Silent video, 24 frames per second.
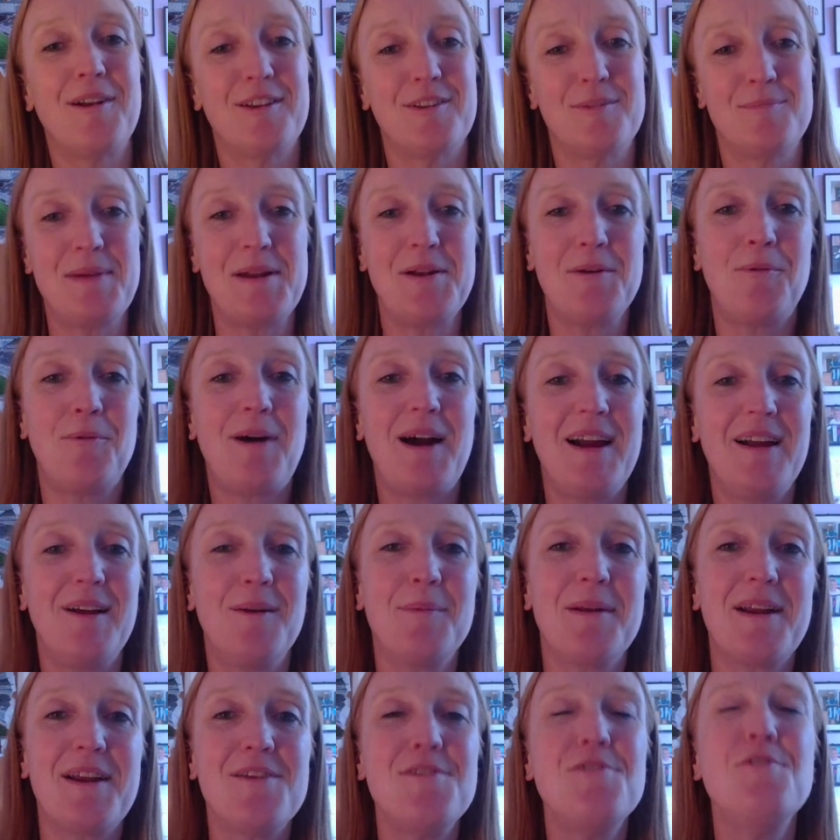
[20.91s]
It's been a while,
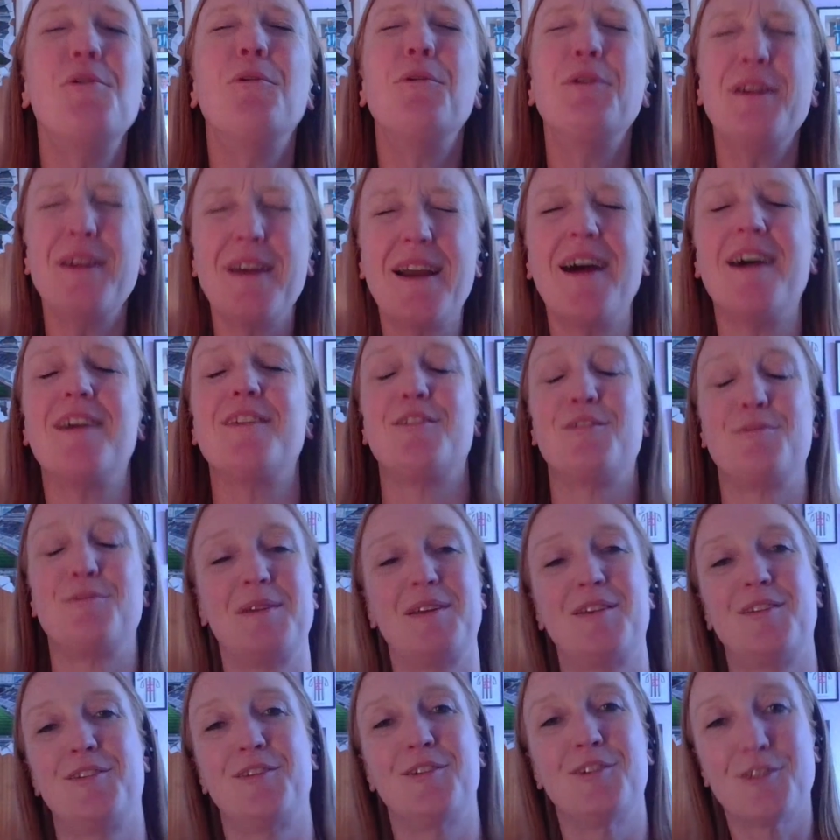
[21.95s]
but I know you guys have
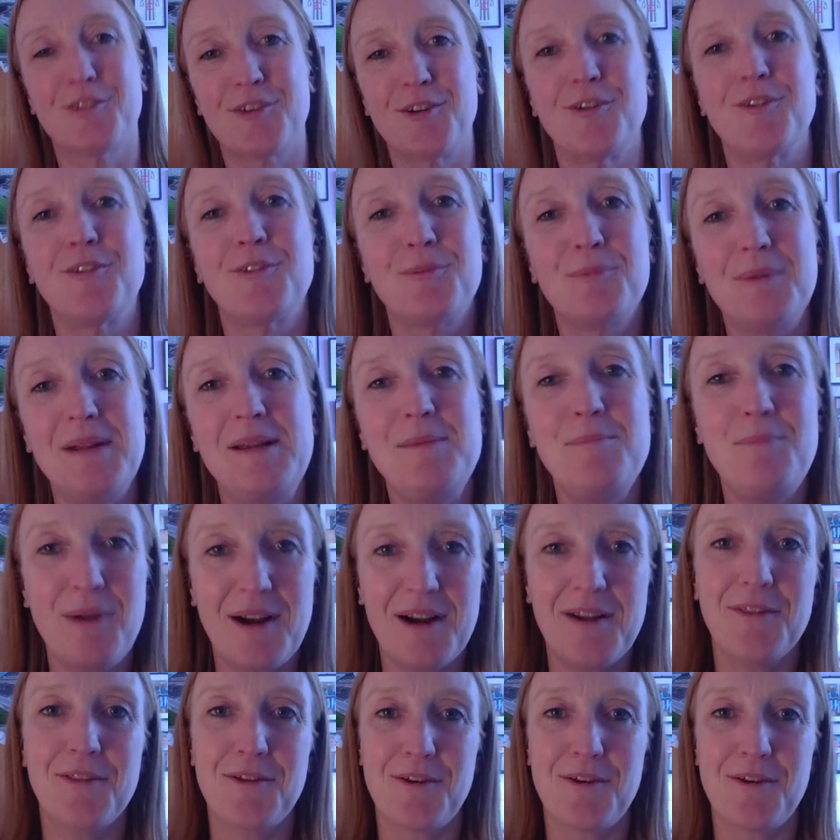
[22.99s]
missed us because we bring the